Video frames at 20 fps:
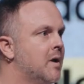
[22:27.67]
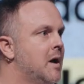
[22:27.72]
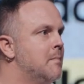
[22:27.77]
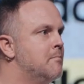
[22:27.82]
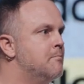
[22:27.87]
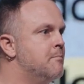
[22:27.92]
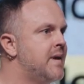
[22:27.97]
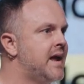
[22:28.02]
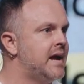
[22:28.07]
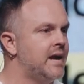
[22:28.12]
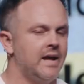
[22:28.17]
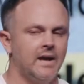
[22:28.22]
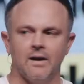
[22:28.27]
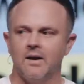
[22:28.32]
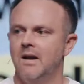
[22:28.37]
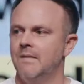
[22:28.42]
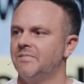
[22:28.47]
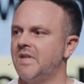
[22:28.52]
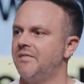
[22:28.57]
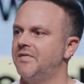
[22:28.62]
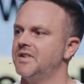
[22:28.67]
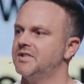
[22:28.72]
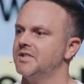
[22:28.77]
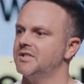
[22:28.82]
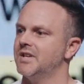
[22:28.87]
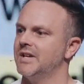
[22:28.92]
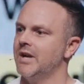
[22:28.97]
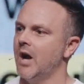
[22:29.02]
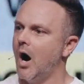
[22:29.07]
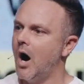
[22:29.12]
meaning that this is
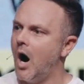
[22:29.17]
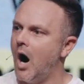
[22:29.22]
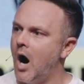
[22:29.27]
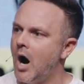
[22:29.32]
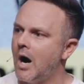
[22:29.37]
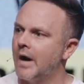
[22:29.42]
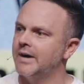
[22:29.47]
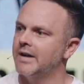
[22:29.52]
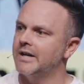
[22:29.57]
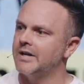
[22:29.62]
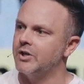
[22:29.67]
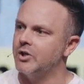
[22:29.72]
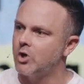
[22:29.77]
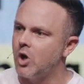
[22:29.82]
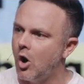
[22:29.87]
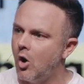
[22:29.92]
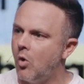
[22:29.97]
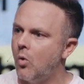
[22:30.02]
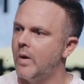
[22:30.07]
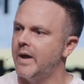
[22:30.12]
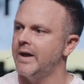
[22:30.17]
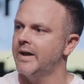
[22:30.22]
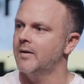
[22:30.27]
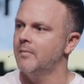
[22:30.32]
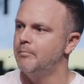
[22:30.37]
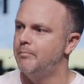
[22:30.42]
an ongoing